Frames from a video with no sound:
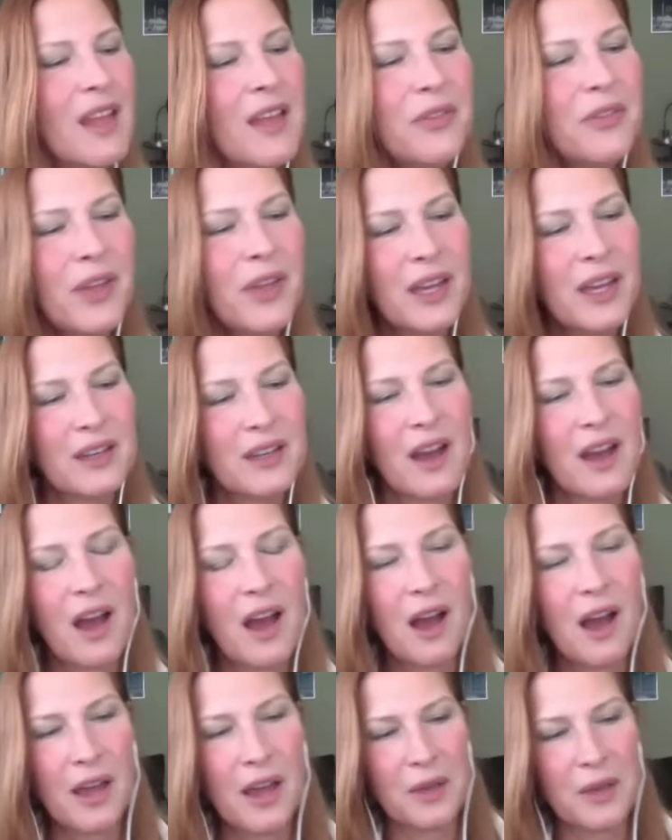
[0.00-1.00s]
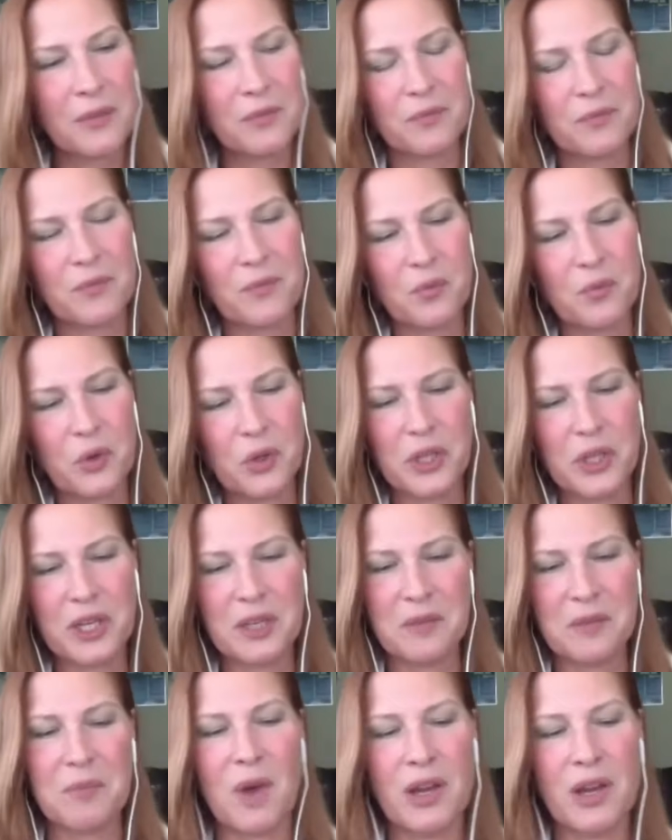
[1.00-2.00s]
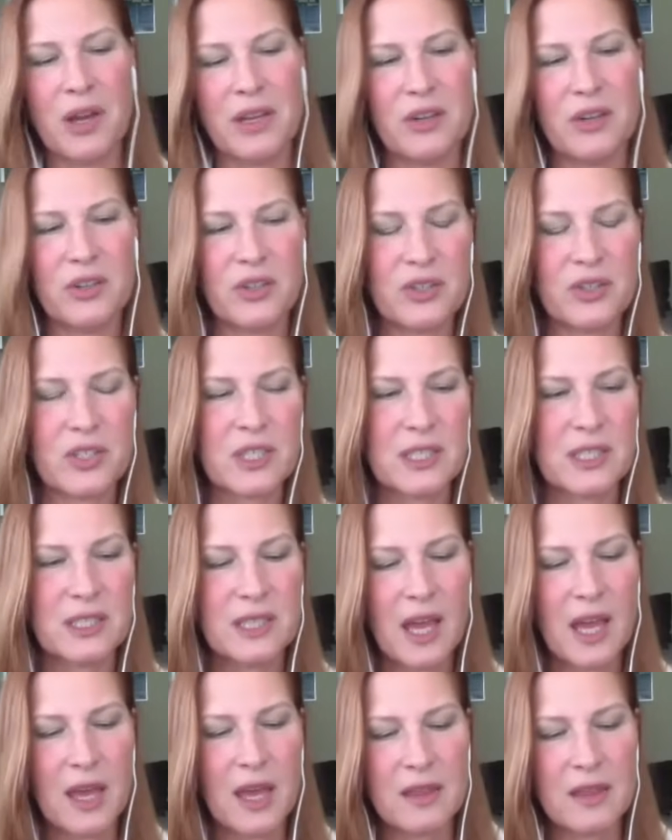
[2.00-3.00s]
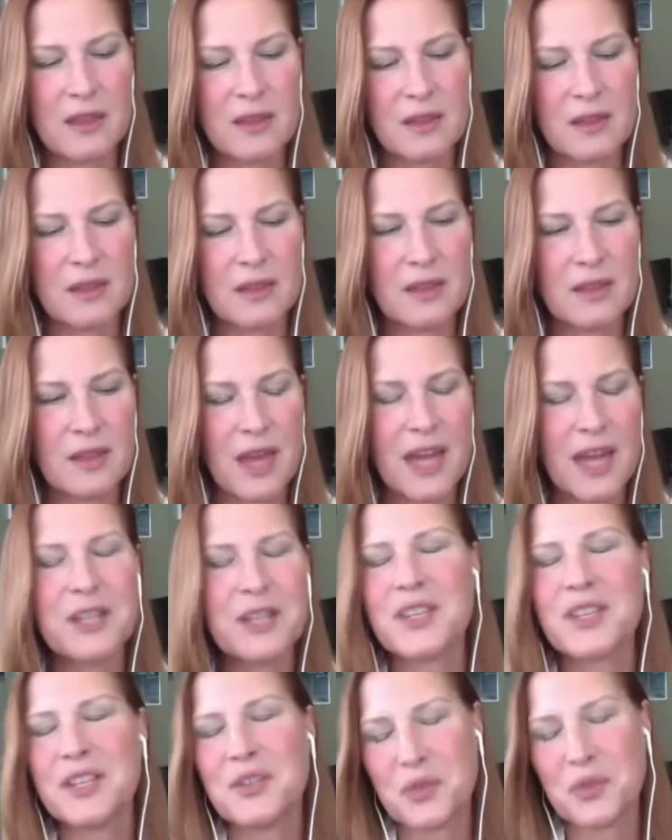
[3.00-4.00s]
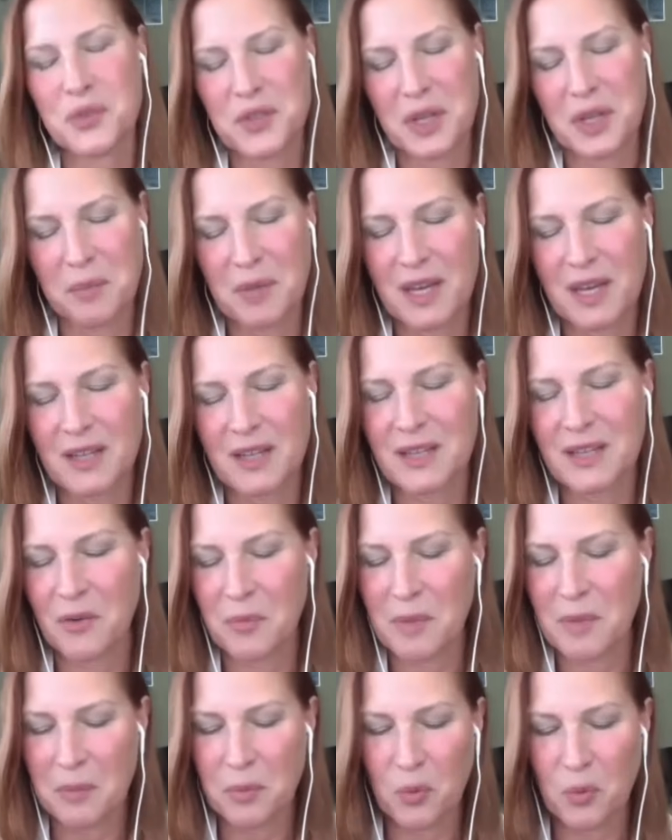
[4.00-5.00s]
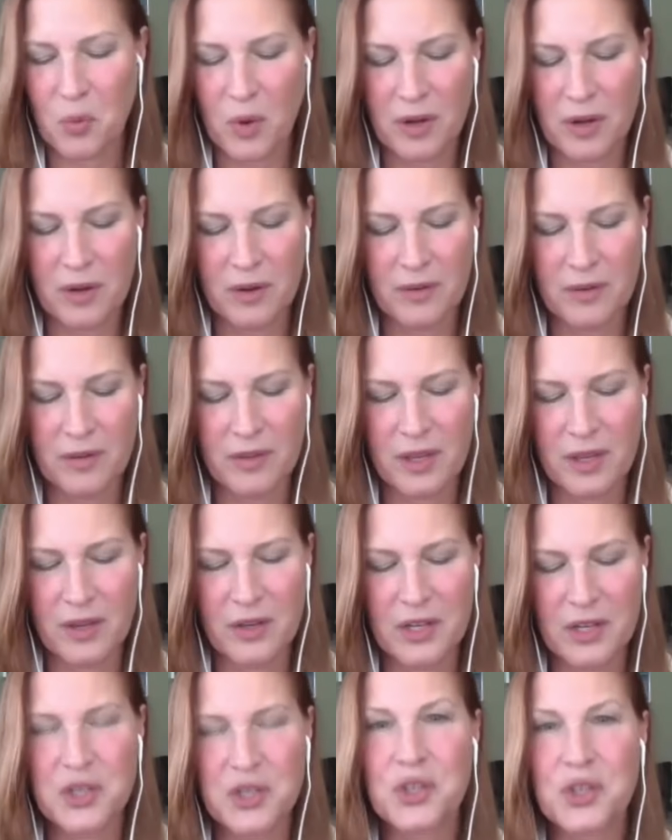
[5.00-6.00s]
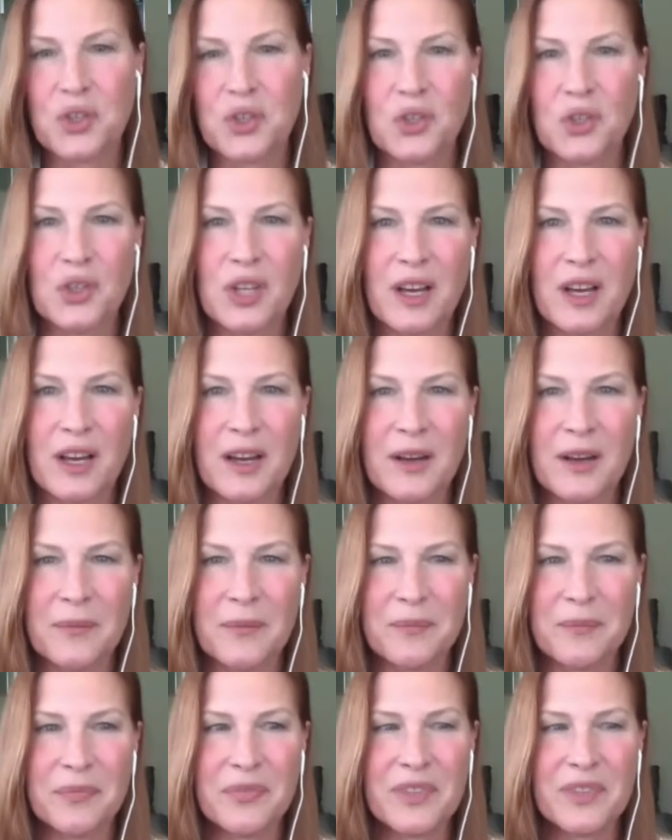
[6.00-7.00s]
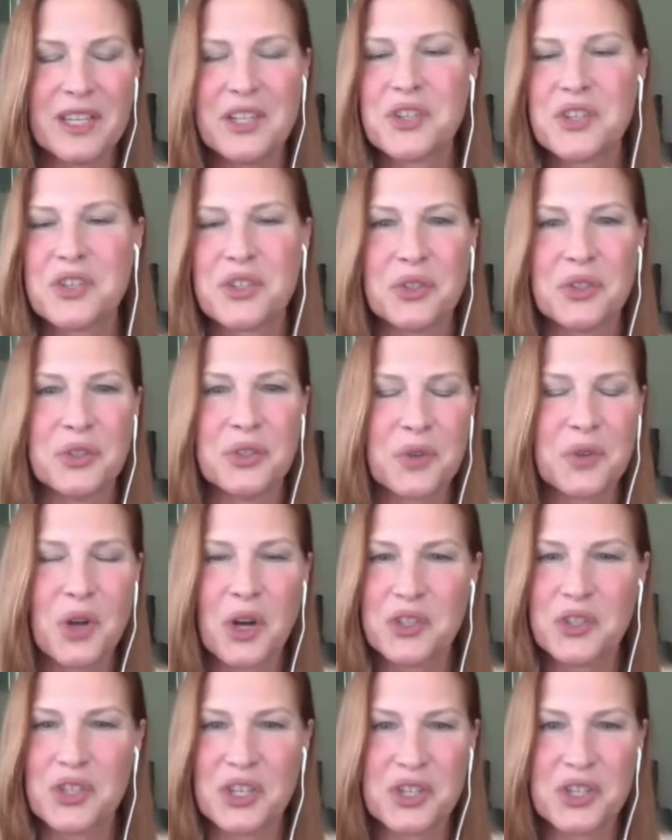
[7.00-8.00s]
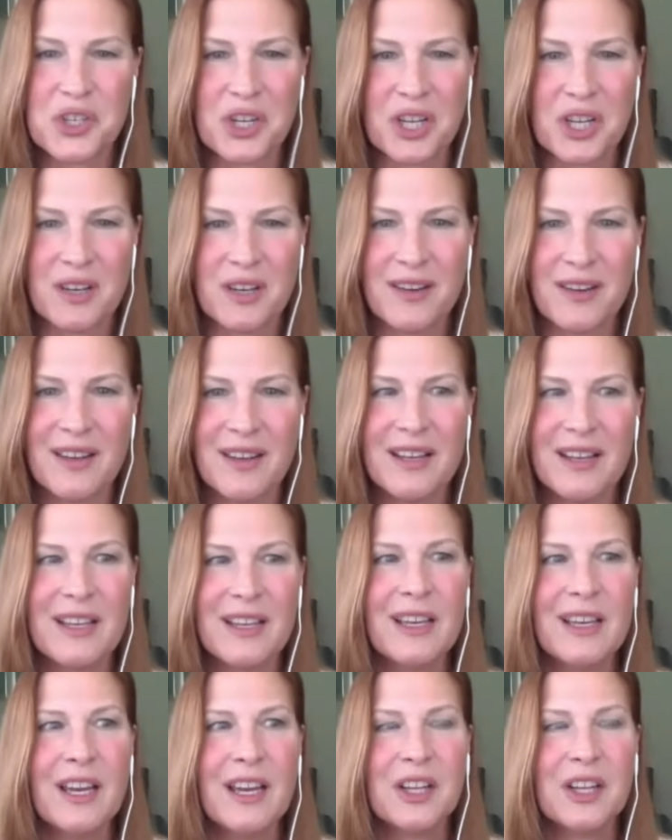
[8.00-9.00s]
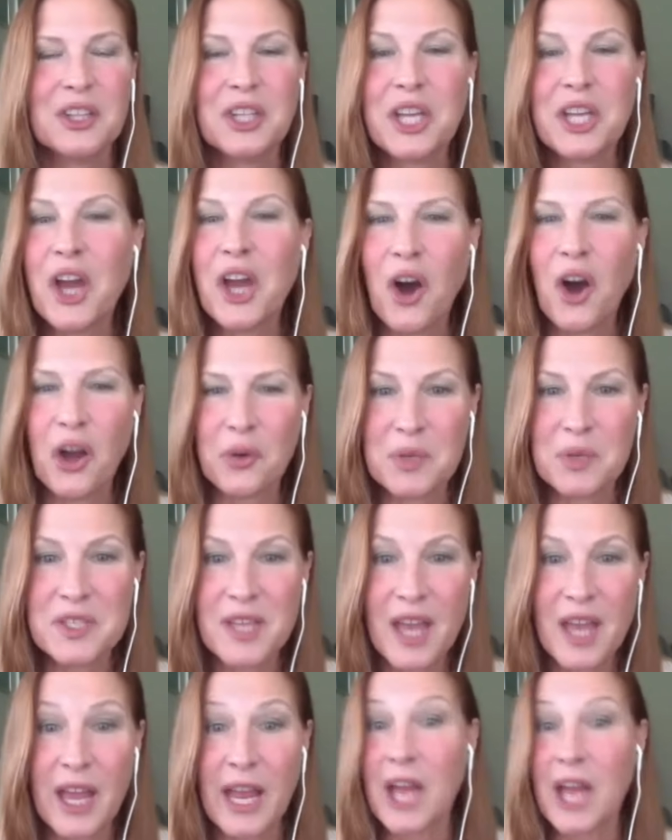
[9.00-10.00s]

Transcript: that I really admired and and it's interesting because I remember when the initial uh, the initial audition, Leon was saying,